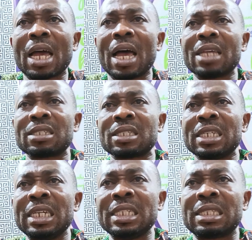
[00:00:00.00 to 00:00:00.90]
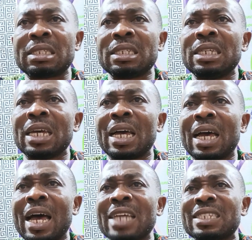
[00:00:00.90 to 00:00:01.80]
as
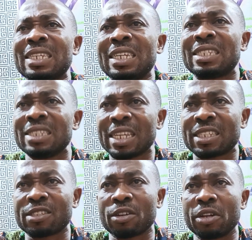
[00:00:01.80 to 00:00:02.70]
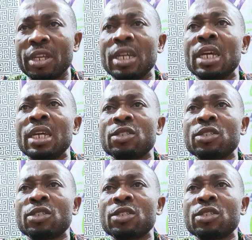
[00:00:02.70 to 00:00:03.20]
is necessary,